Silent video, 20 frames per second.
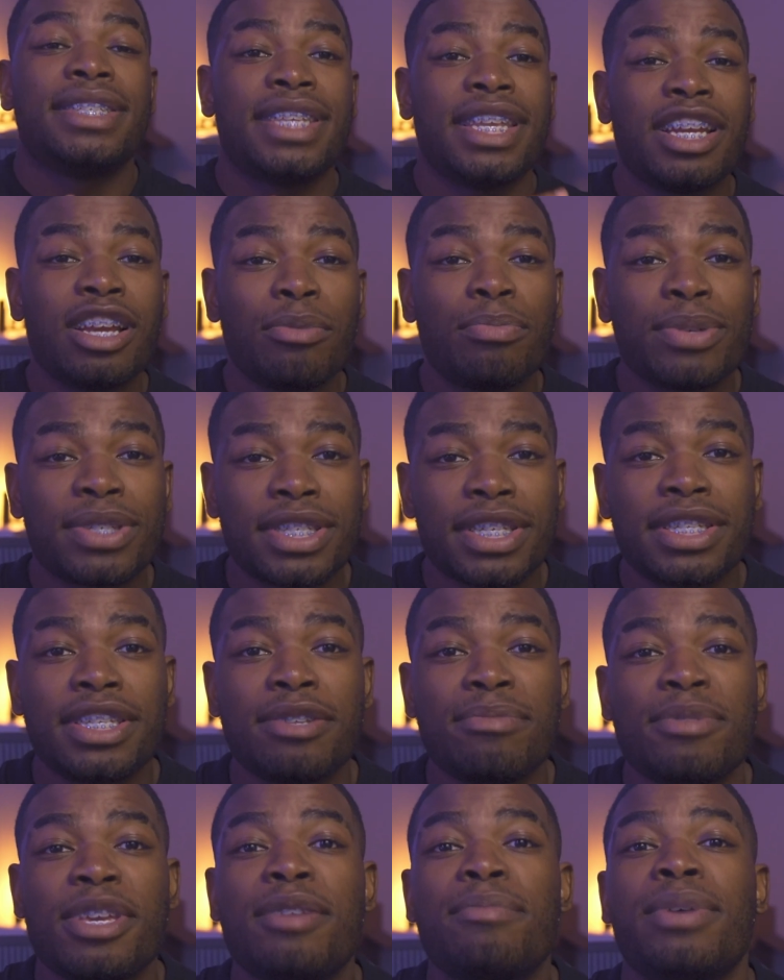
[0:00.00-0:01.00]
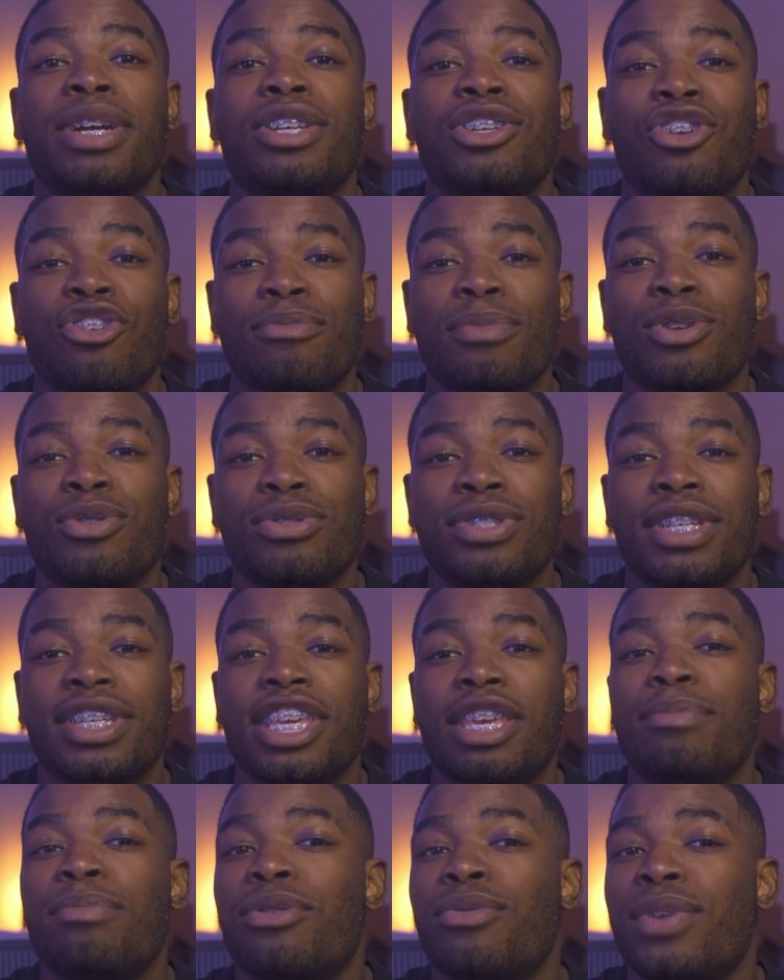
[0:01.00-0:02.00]
Setting up a system in my terminal to
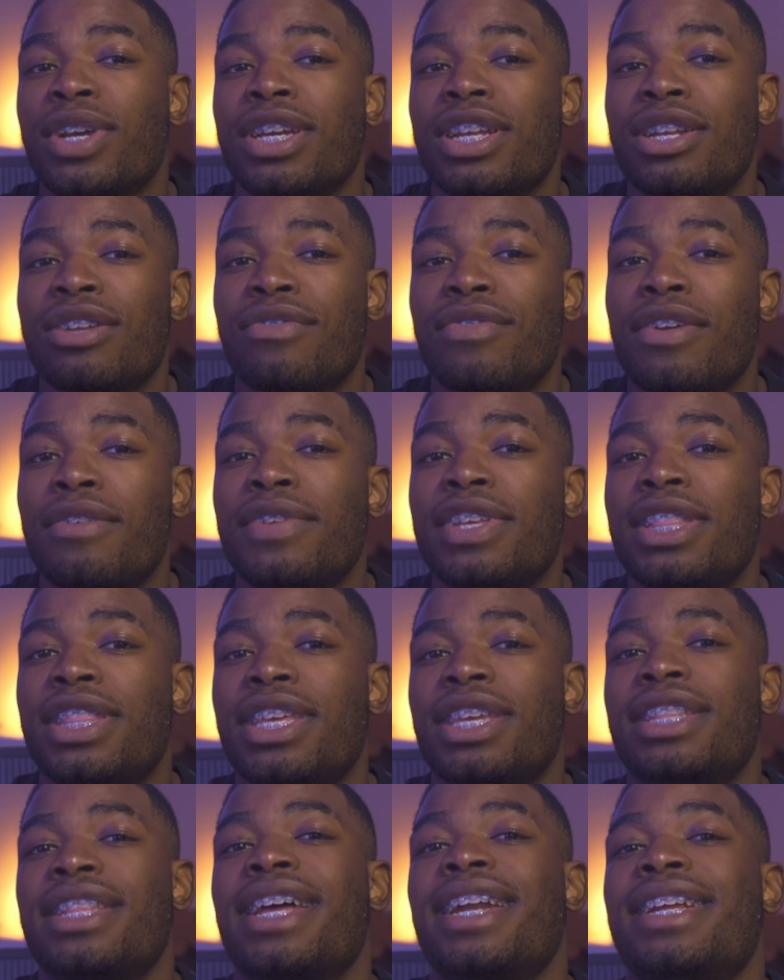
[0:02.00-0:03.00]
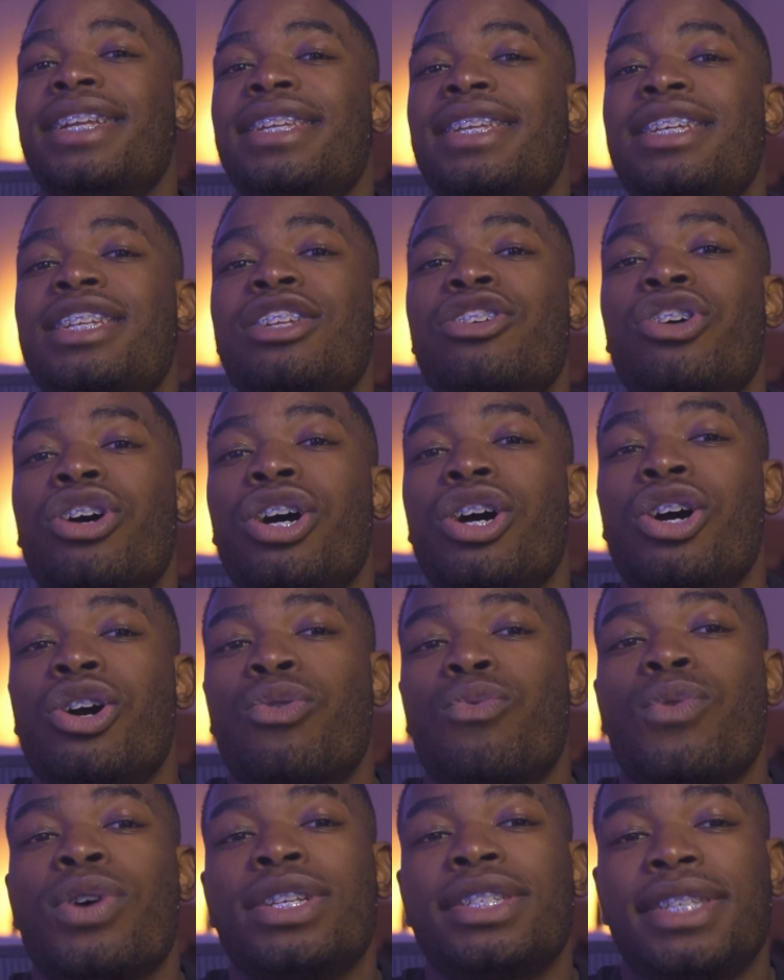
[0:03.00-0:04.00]
keep a record of everything that I did
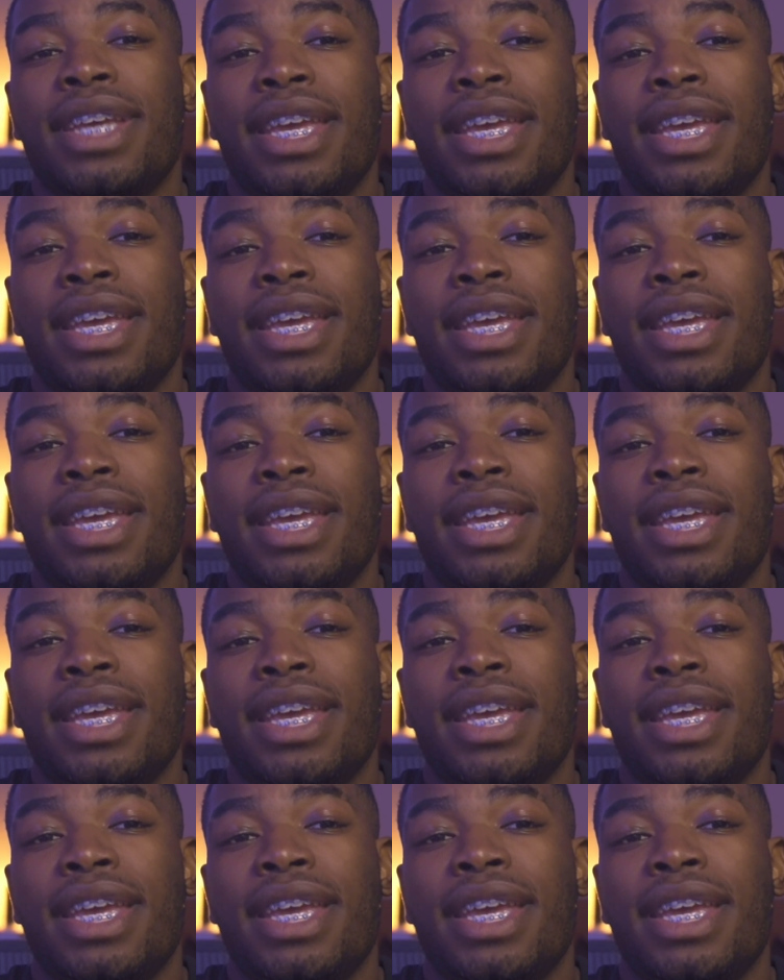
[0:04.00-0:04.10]
was